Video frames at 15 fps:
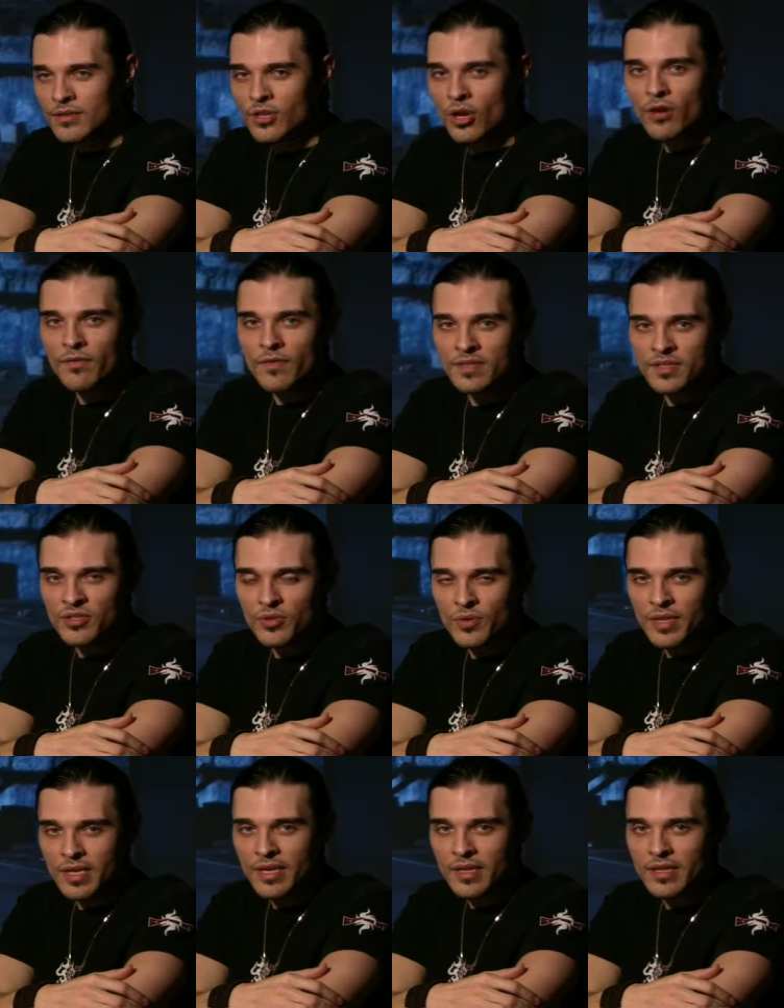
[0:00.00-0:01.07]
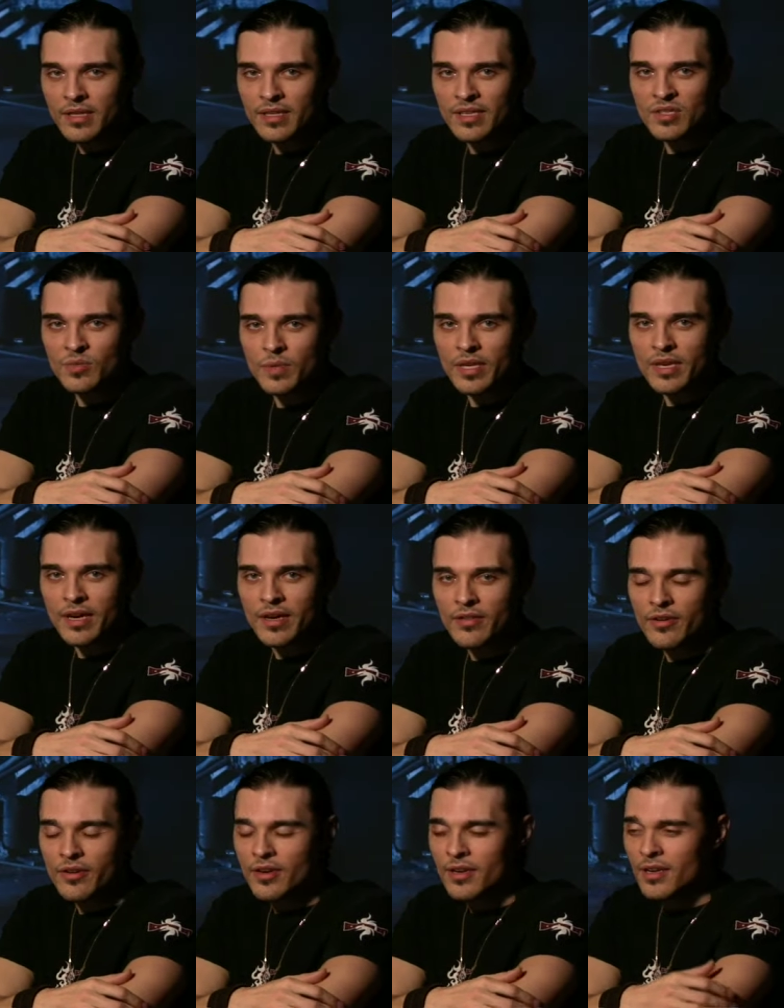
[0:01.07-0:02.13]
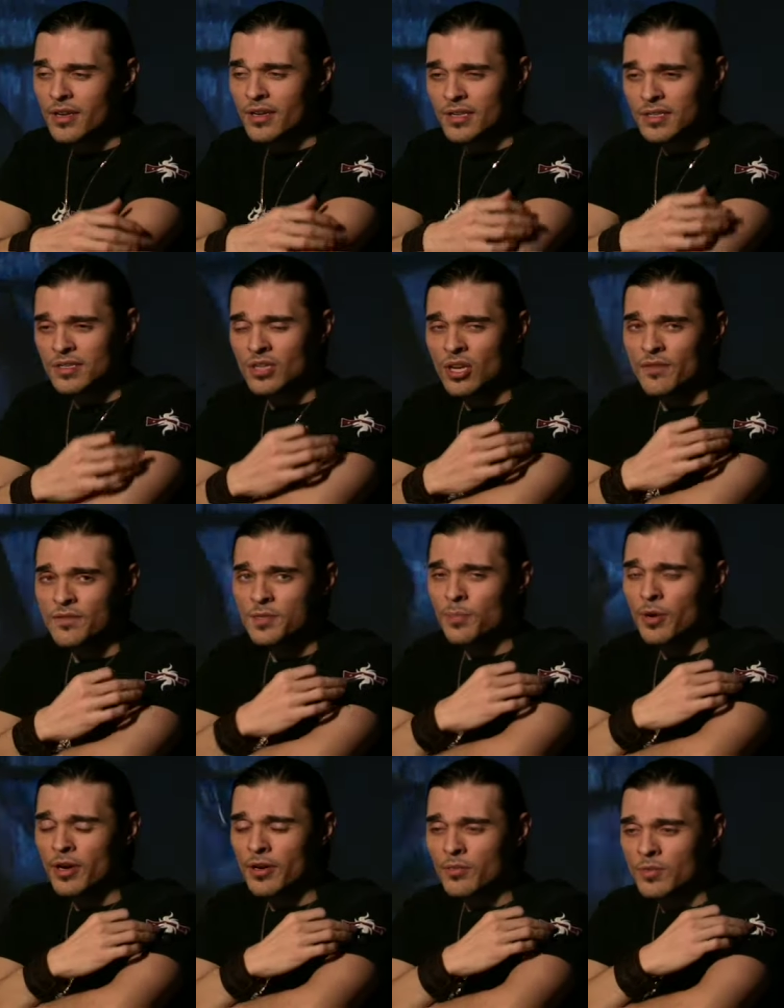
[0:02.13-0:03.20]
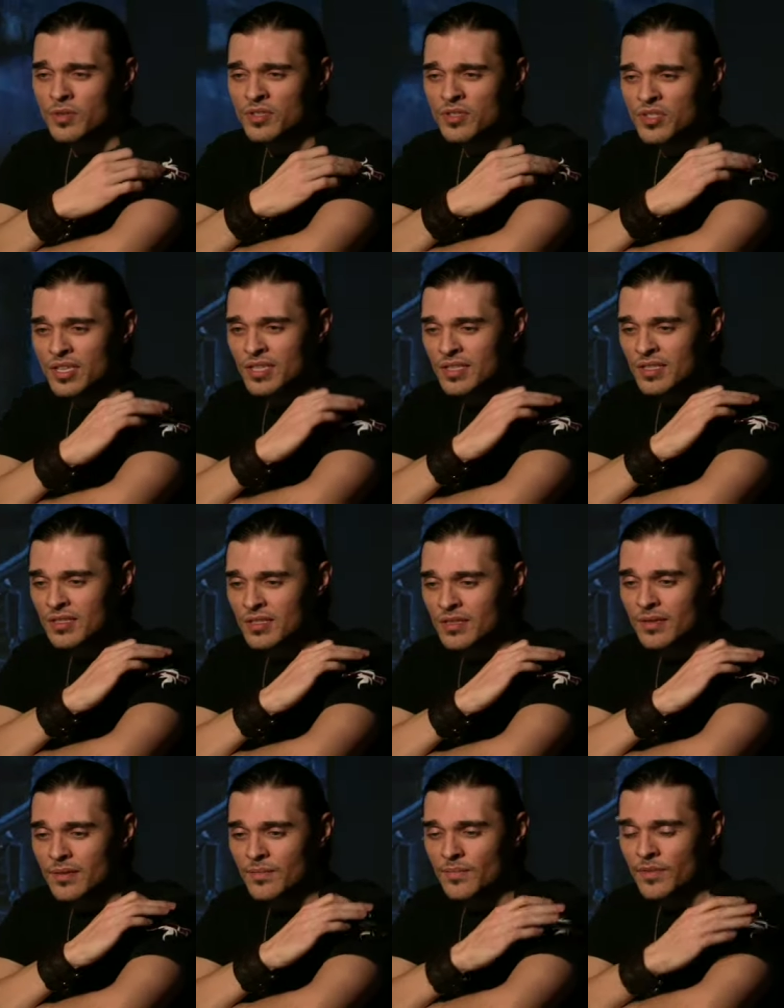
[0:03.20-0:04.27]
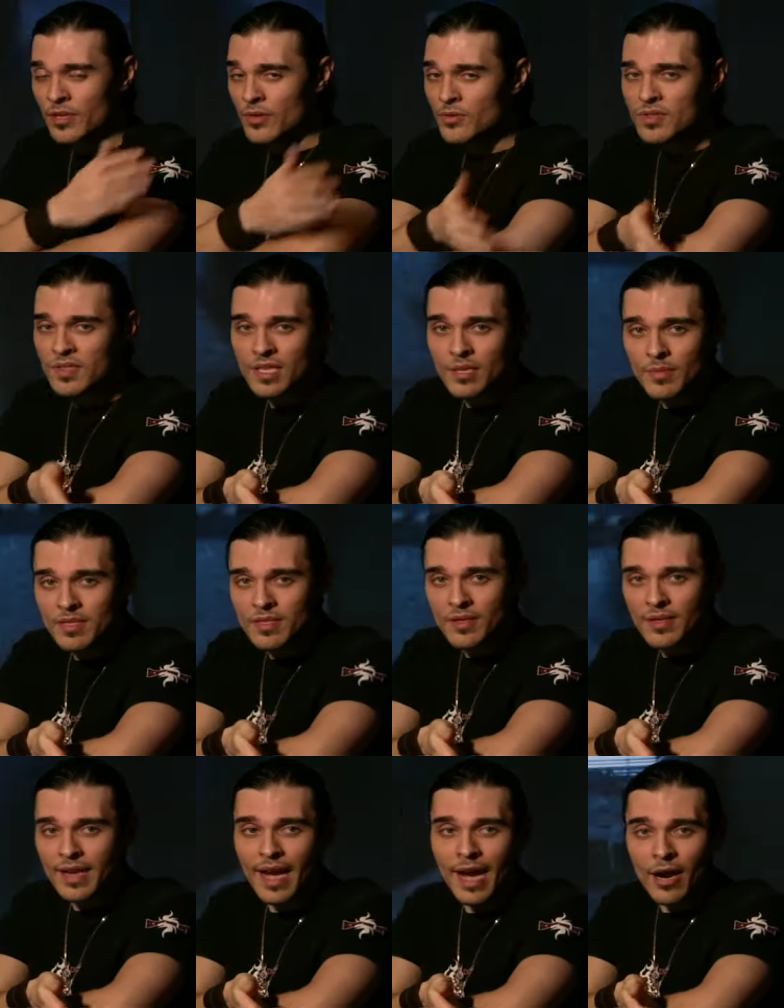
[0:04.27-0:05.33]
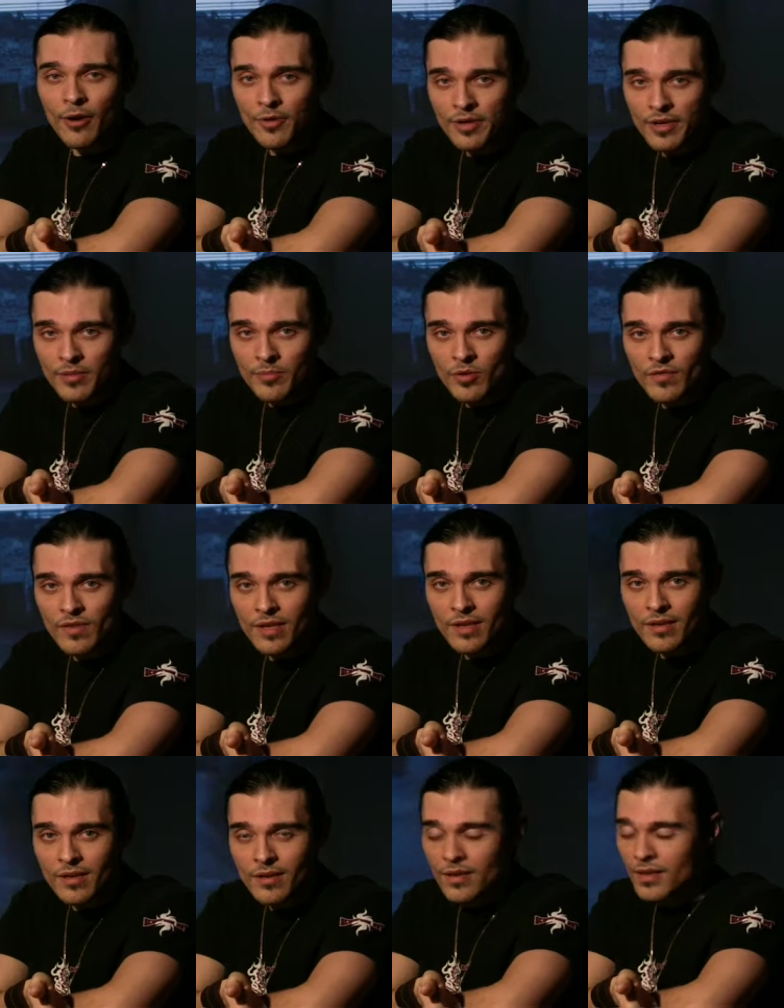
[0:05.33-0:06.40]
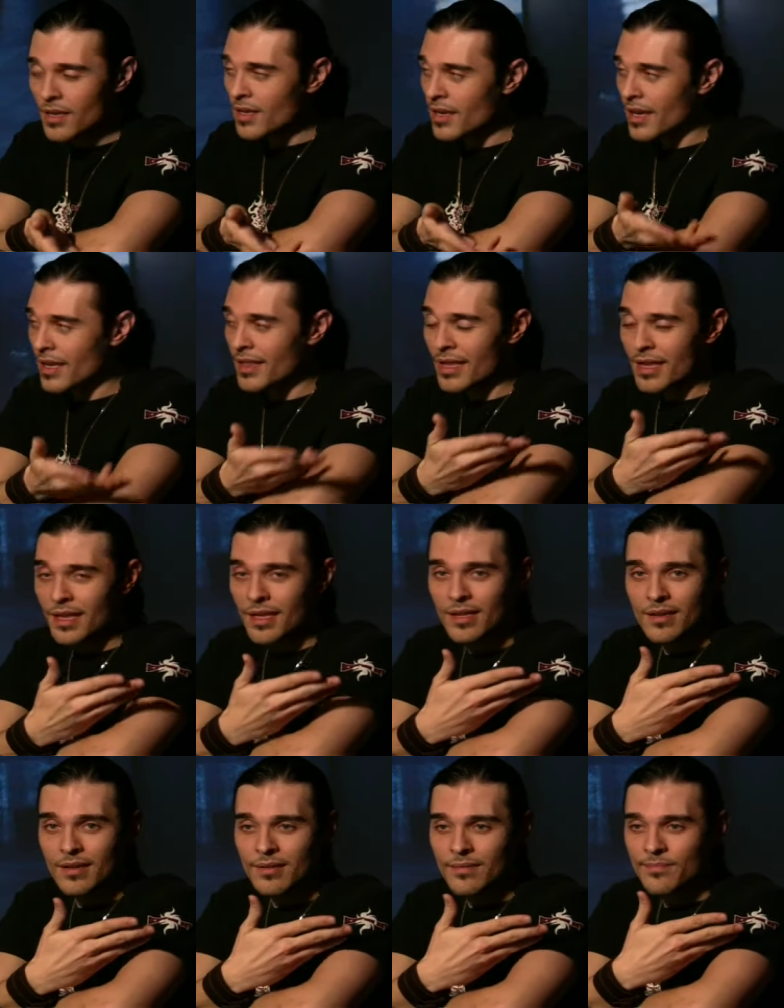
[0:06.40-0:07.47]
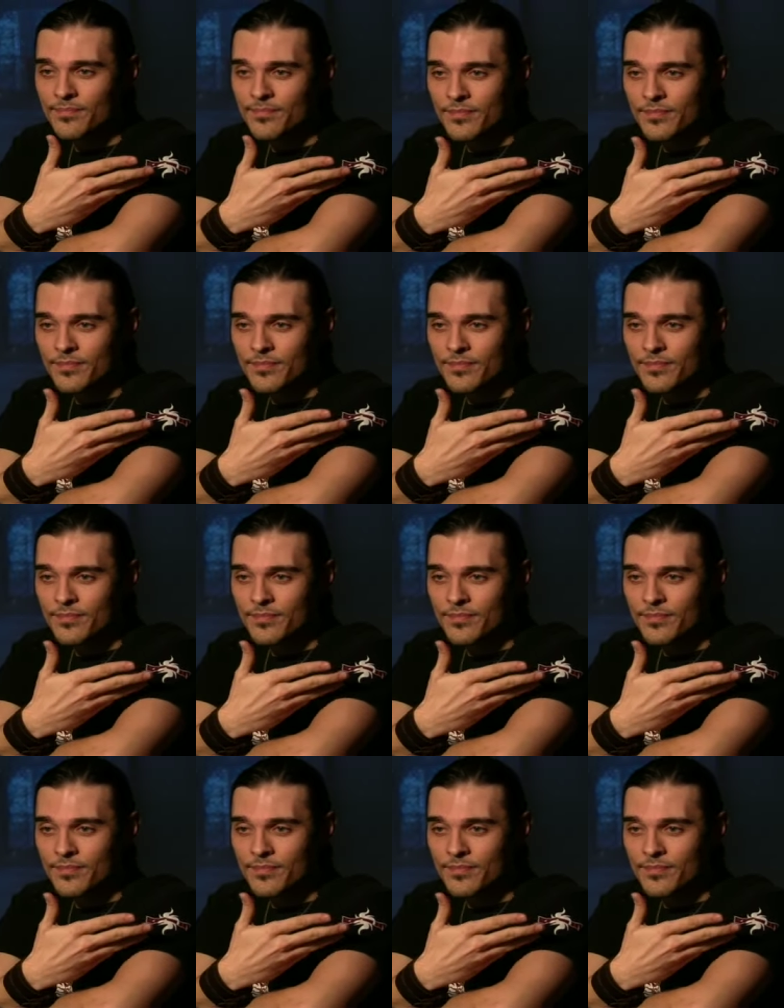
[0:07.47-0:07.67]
Dolph isn't doing anything this week either, because Dolph's part was just, you don't see him until an hour into the movie, and then,